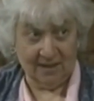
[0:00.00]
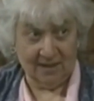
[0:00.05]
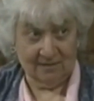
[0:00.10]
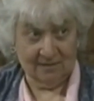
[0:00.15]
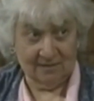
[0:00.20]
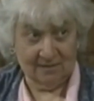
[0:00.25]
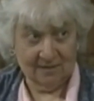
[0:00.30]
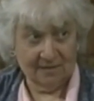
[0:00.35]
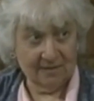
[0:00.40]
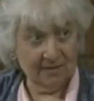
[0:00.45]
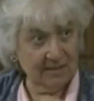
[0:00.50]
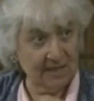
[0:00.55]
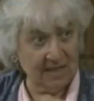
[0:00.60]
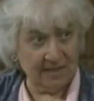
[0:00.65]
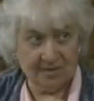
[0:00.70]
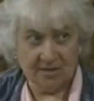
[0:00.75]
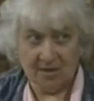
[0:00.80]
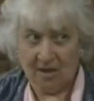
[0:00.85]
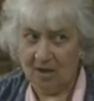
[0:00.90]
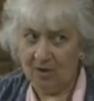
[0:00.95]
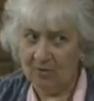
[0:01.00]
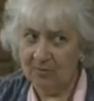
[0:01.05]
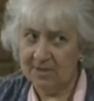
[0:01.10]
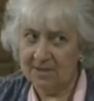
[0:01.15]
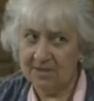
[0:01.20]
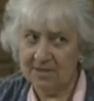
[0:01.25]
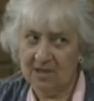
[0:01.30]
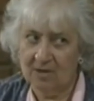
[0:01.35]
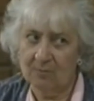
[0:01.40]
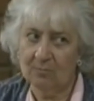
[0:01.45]
Yeah, sure. That's always
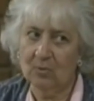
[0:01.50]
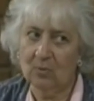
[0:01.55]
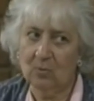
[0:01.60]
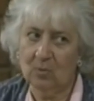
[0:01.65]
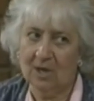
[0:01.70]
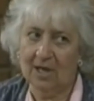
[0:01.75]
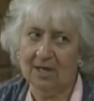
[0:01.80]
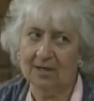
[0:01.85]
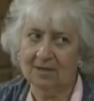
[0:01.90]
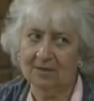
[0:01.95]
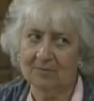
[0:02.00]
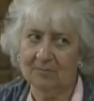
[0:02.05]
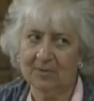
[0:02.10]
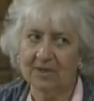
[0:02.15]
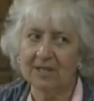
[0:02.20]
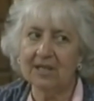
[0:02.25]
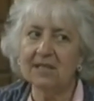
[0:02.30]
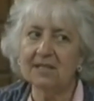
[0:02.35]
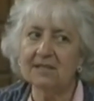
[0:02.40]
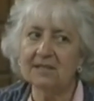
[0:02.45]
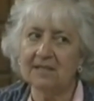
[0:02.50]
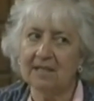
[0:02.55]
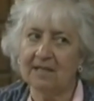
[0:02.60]
number one. That's but right.